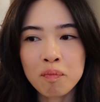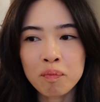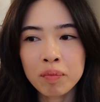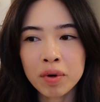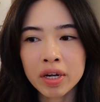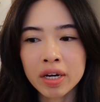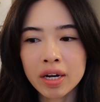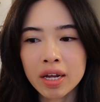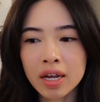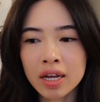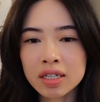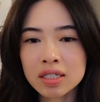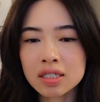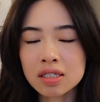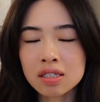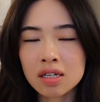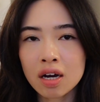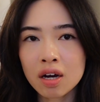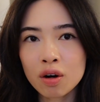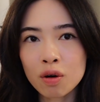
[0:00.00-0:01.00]
but it's
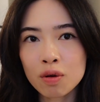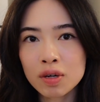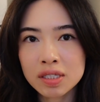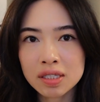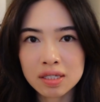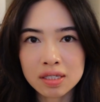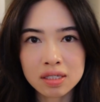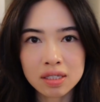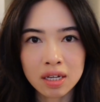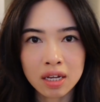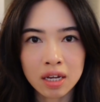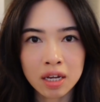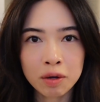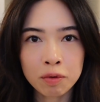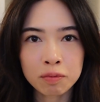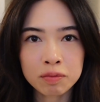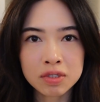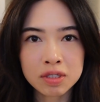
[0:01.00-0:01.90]
not always the same.